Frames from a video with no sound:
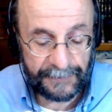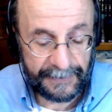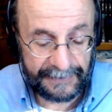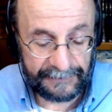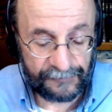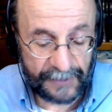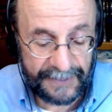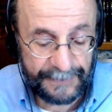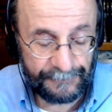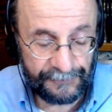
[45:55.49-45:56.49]
And
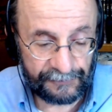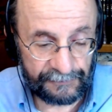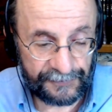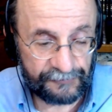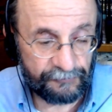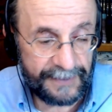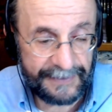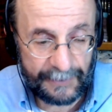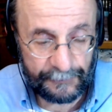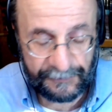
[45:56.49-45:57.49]
James straight
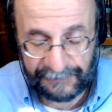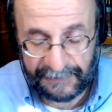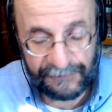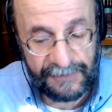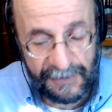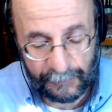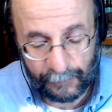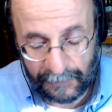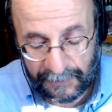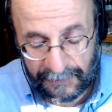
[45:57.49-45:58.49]
out says, no,